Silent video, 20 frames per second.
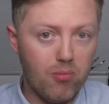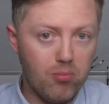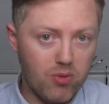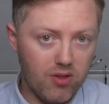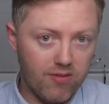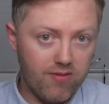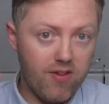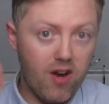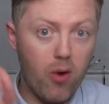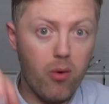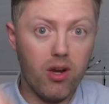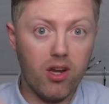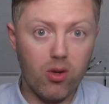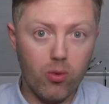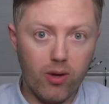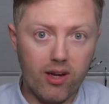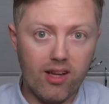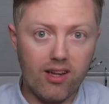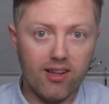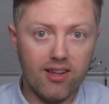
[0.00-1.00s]
very
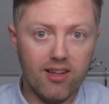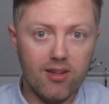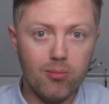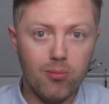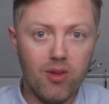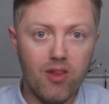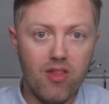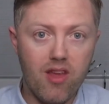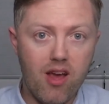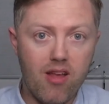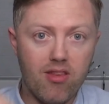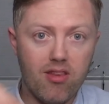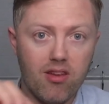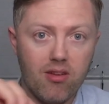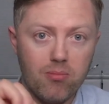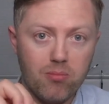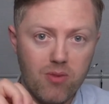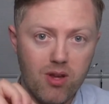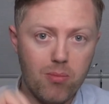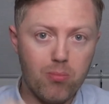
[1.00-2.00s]
quickly there's
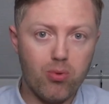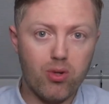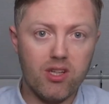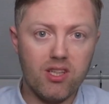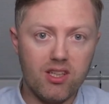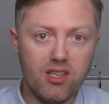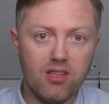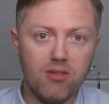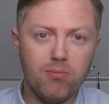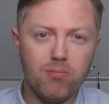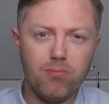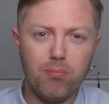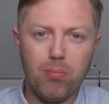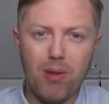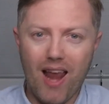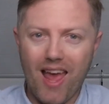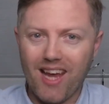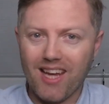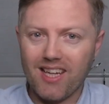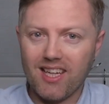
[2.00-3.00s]
a pretty
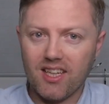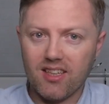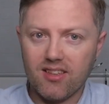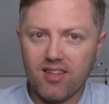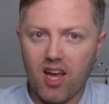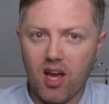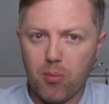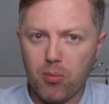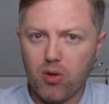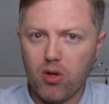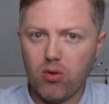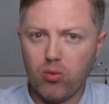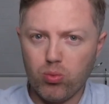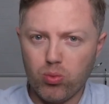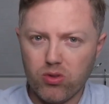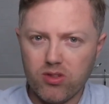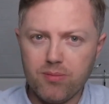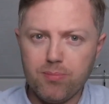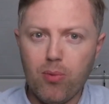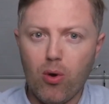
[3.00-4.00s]
blanket type
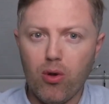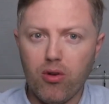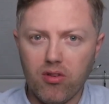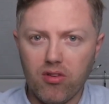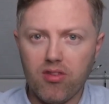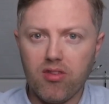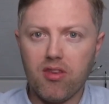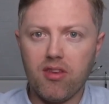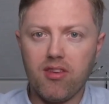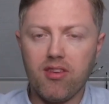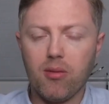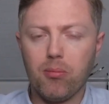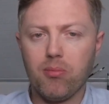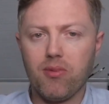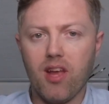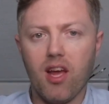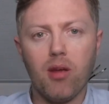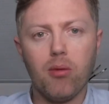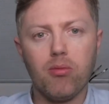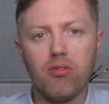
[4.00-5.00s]
response
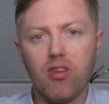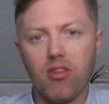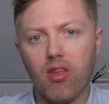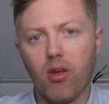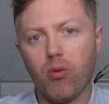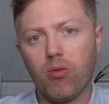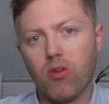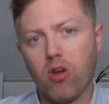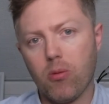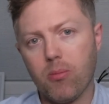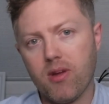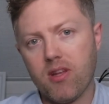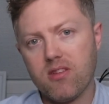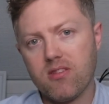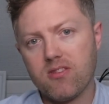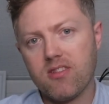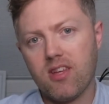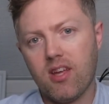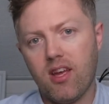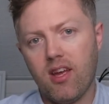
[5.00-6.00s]
sometimes to those
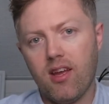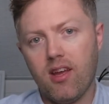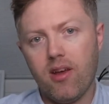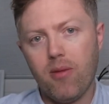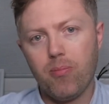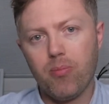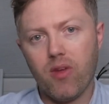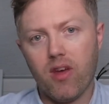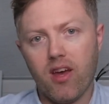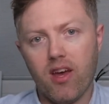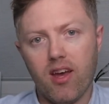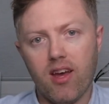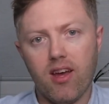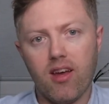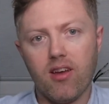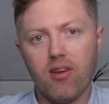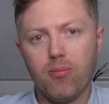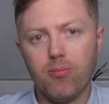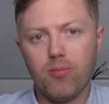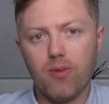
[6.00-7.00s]
comments.
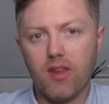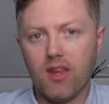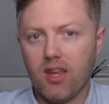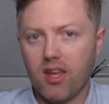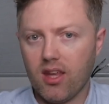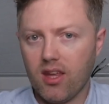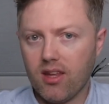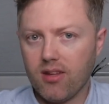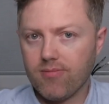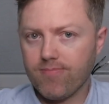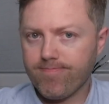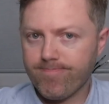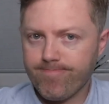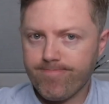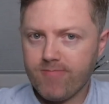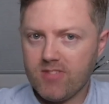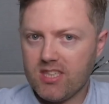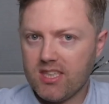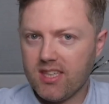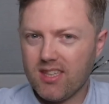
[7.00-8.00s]

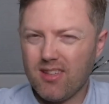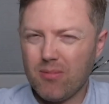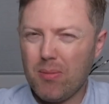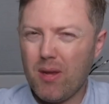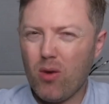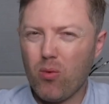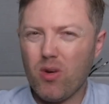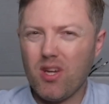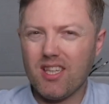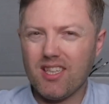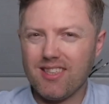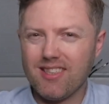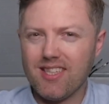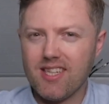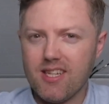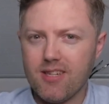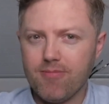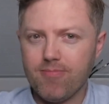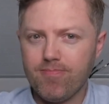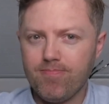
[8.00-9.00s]
It's a bit weird, isn't it?